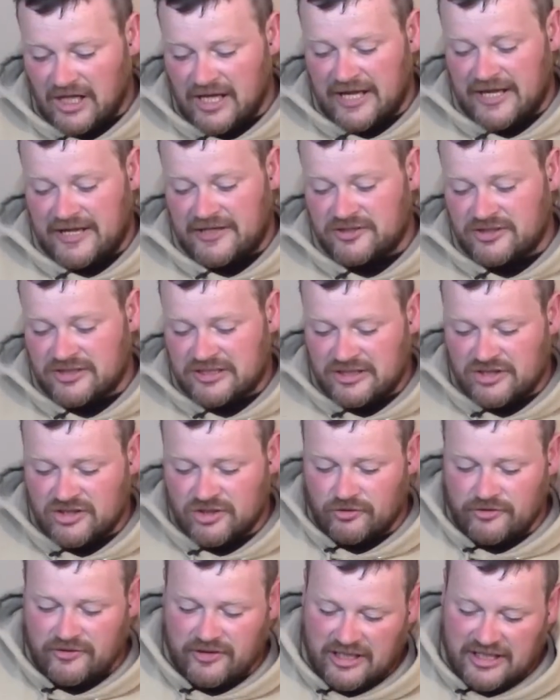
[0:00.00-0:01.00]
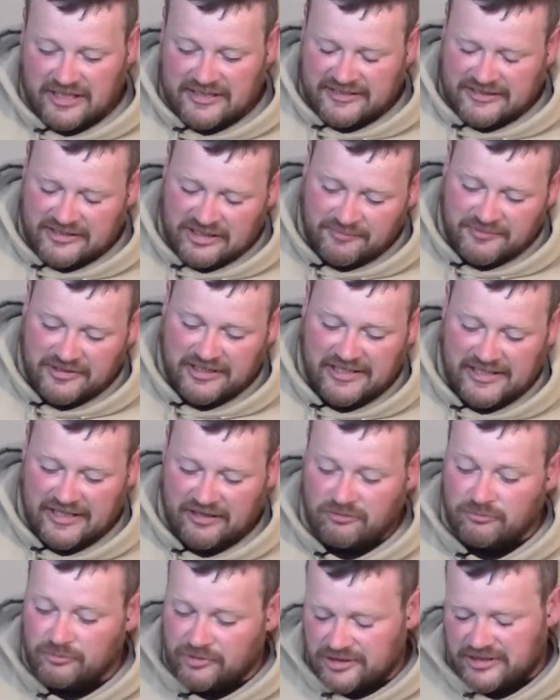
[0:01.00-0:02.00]
Just to show you guys, it's upside
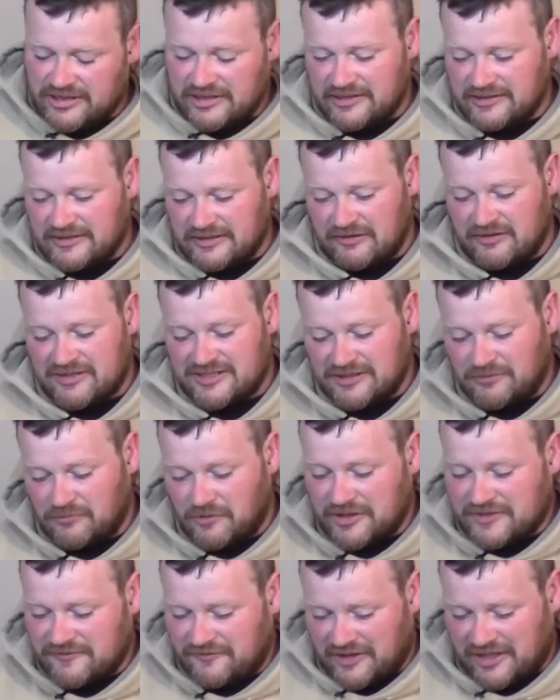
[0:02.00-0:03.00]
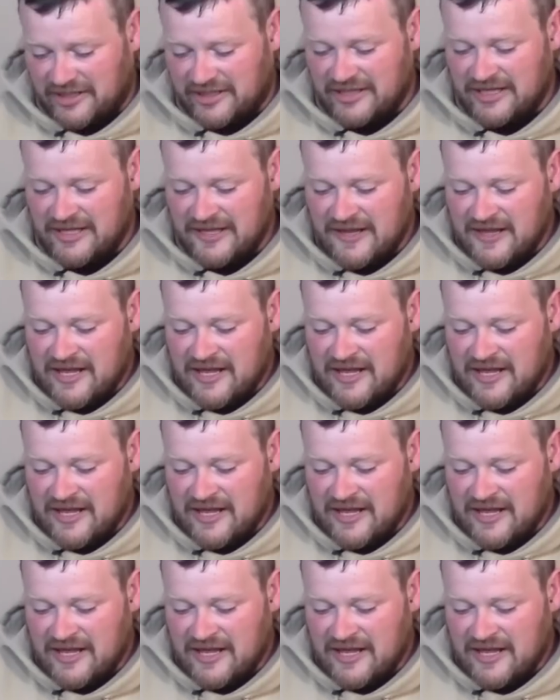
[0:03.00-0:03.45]
down, but it still works fine.